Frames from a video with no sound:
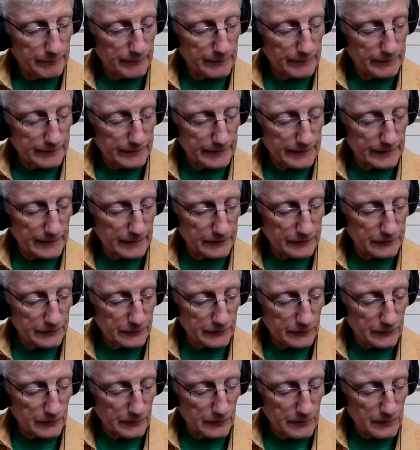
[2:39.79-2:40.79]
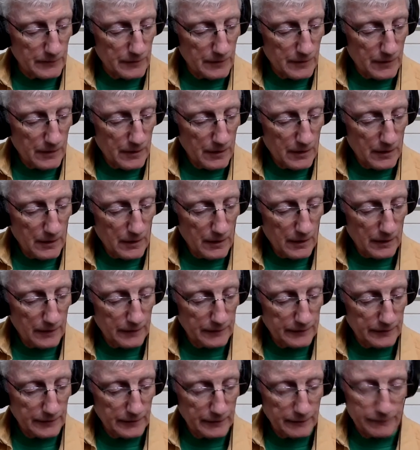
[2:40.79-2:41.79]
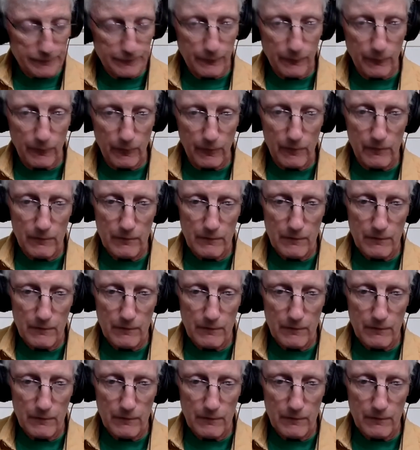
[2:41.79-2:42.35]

D at 2, D at 4,